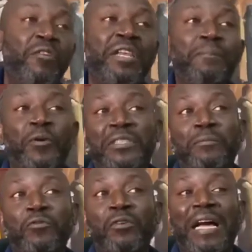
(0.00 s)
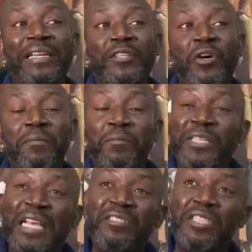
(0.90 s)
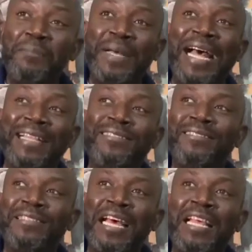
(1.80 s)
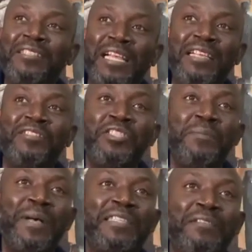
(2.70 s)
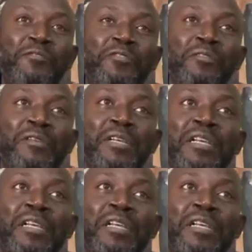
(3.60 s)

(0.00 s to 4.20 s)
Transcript: only possible at the top. But there are cheap arts that are as cheap as even